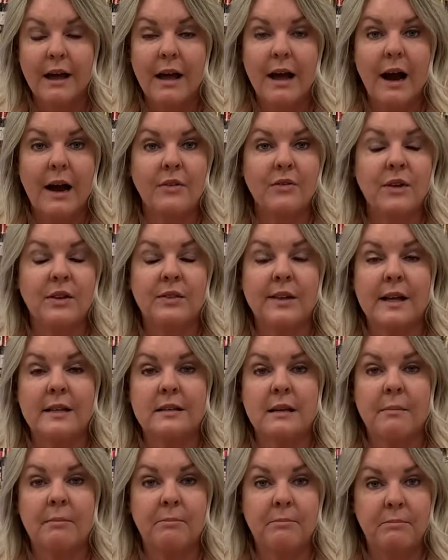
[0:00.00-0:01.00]
I think that's
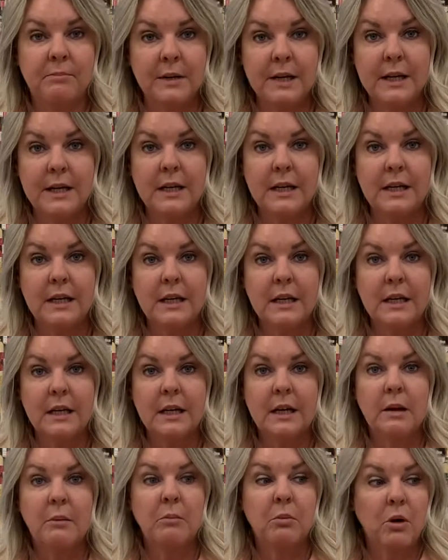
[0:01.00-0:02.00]
a big
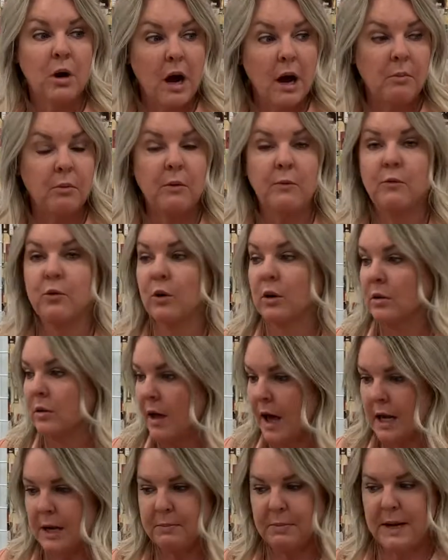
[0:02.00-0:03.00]
problem for a
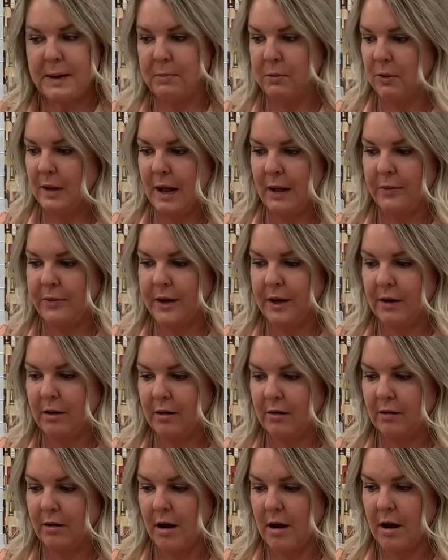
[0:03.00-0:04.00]
lot of people out
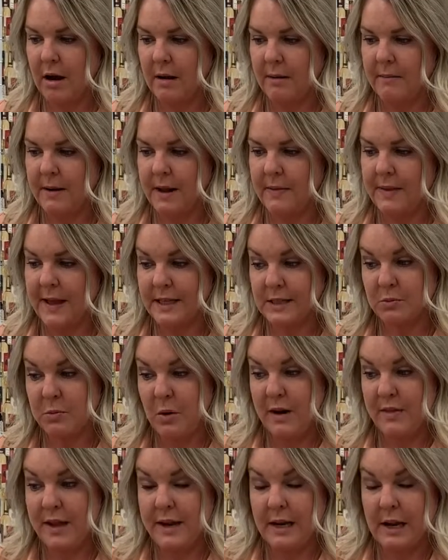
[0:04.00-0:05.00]
there, and that's why
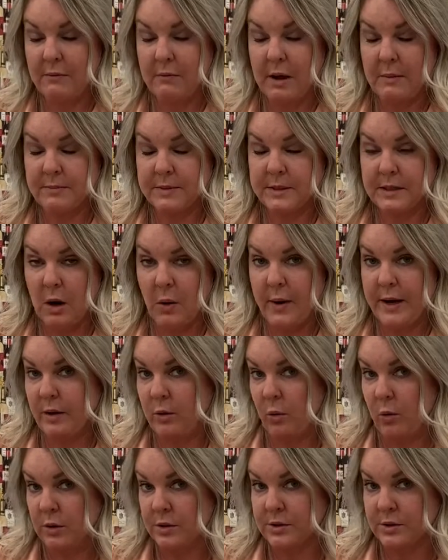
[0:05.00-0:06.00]
they give up sewing
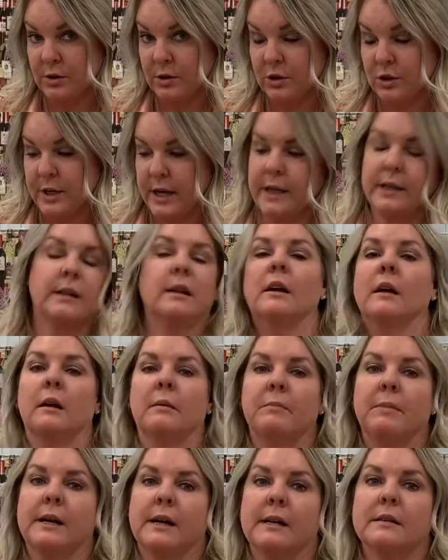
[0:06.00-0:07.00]
or serging,
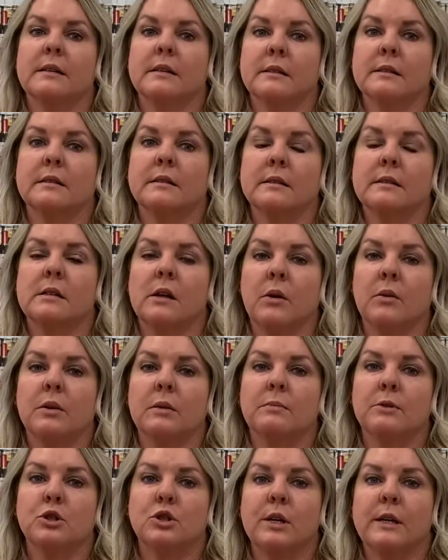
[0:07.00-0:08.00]
because the
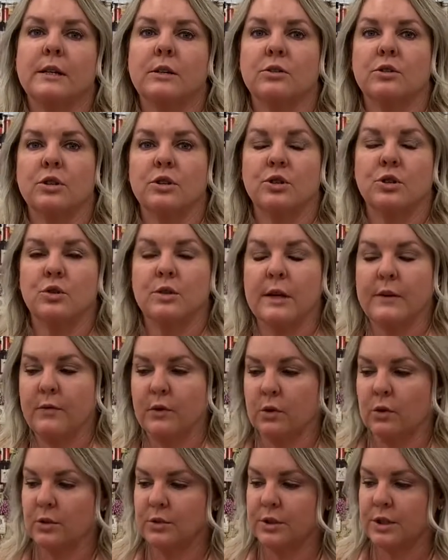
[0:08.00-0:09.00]
machine is just too
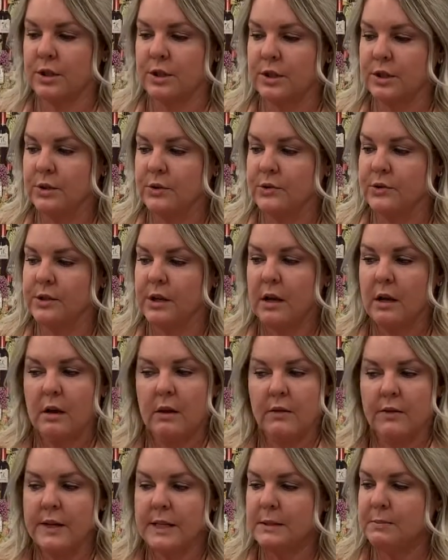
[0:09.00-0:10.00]
difficult to use.
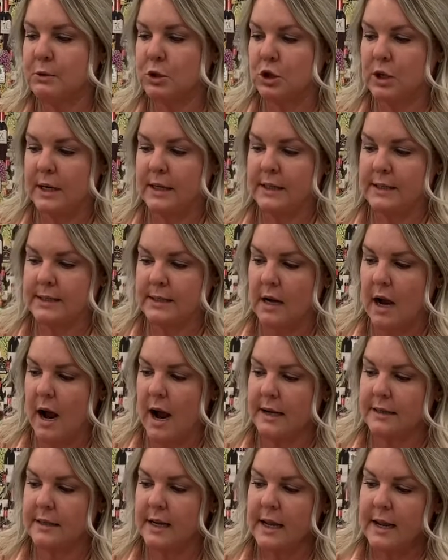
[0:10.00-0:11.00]
This machine is
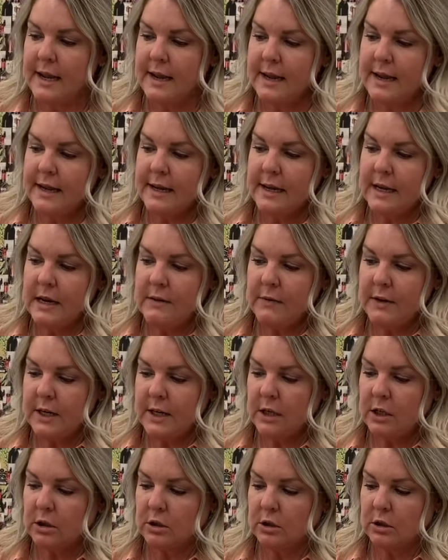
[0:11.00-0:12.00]
not. It even
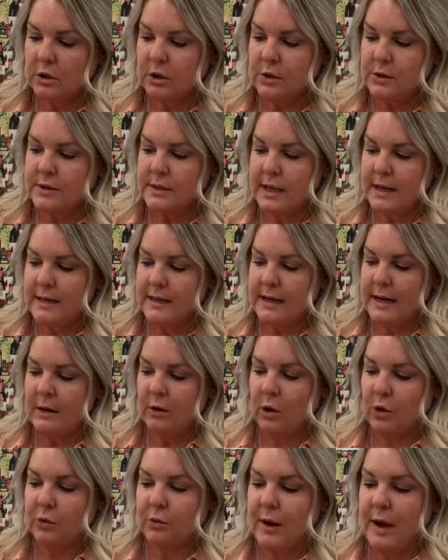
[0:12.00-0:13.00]
includes
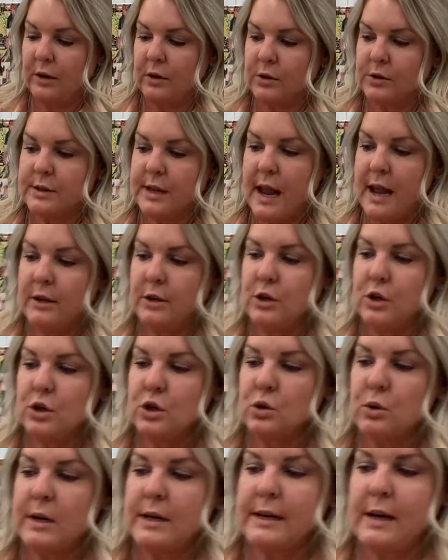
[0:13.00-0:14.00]
needle threaders, and
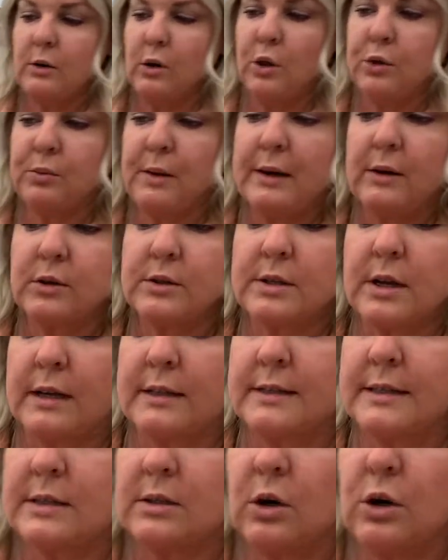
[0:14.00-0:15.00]
usually needle threaders on
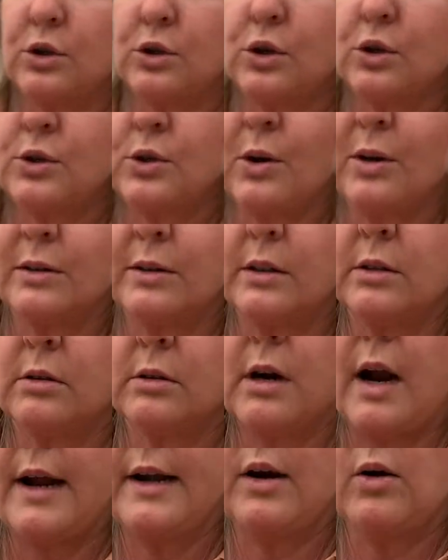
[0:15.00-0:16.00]
sergers are a little
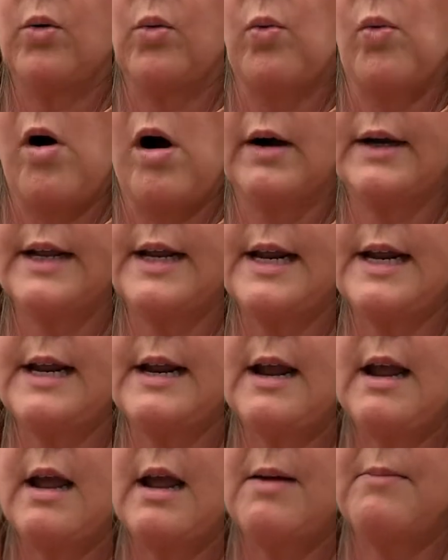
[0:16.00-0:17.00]
kind of wonky,
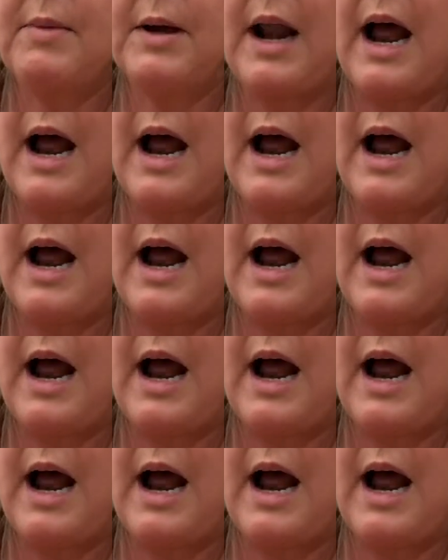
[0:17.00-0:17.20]
but